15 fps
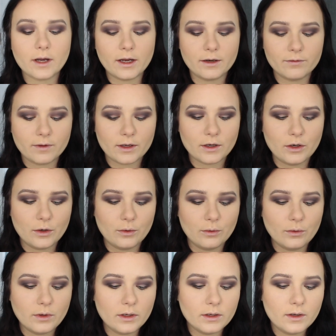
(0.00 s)
kind of like
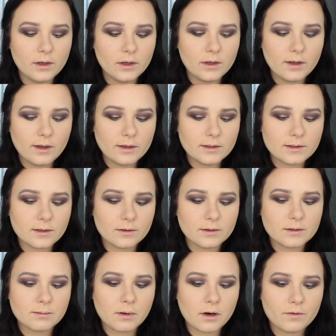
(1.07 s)
nude, so
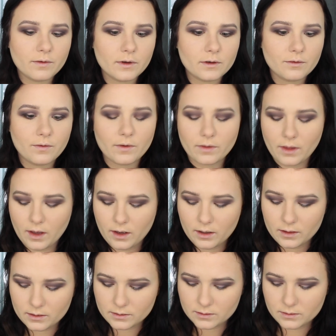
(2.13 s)
it's perfect for
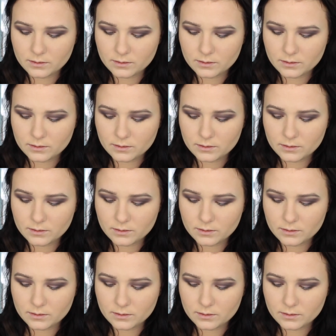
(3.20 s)
that.